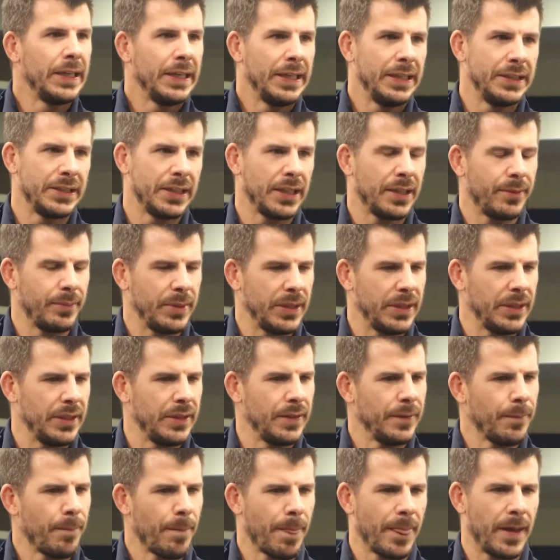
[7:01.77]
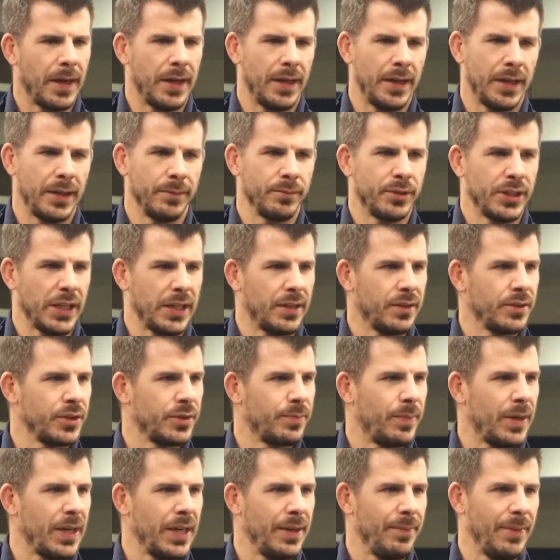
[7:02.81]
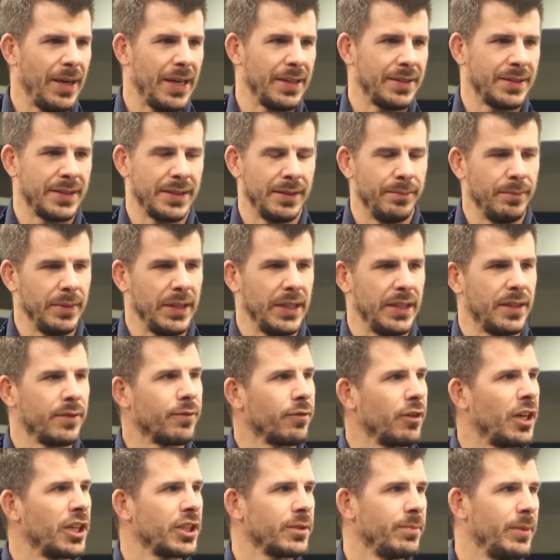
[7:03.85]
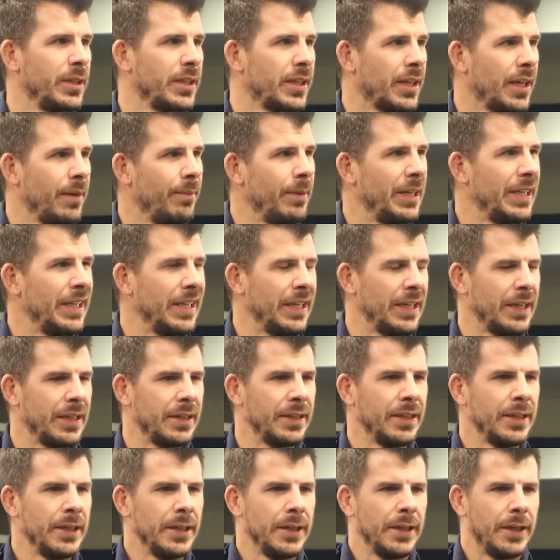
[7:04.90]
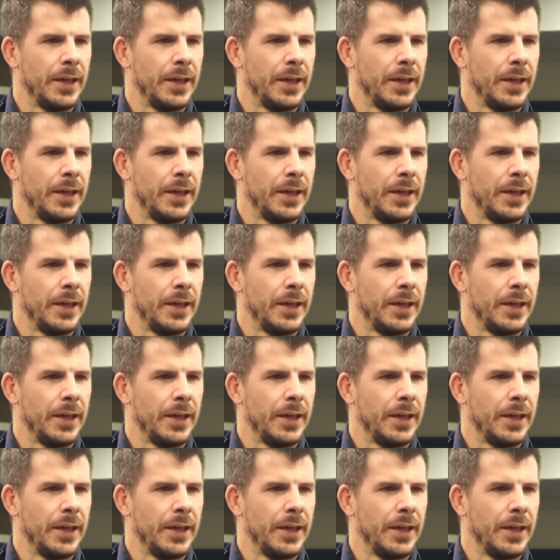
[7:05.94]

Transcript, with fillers: He's going to be um, challenged by Matheson Mead, a freshman coming in.